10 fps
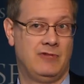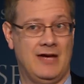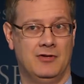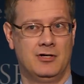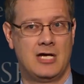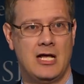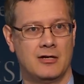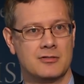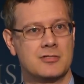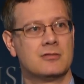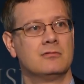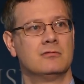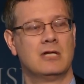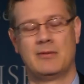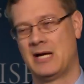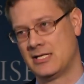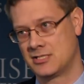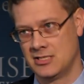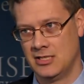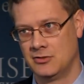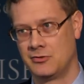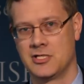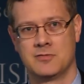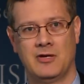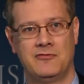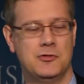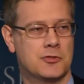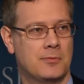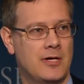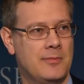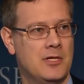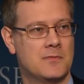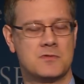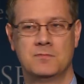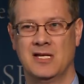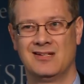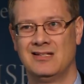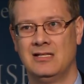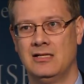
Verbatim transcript: $500. I might see an increase in my future premiums, but